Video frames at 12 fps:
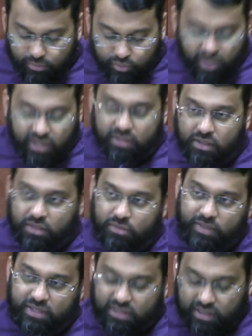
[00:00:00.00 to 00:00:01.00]
pract- and
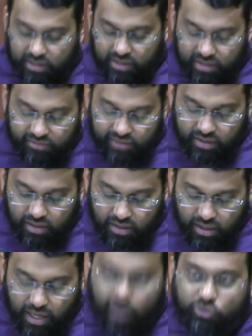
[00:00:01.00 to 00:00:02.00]
basically leaving
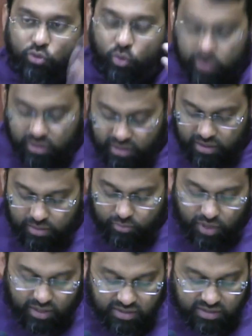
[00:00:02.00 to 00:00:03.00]
outwardly the
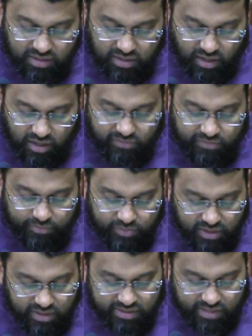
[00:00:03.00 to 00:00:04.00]
practicing of
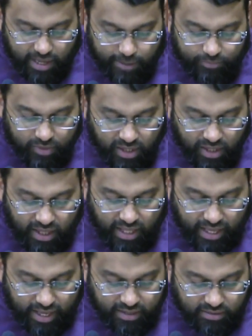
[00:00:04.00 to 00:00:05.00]
Islam.
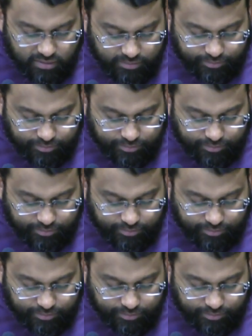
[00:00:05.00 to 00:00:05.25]
And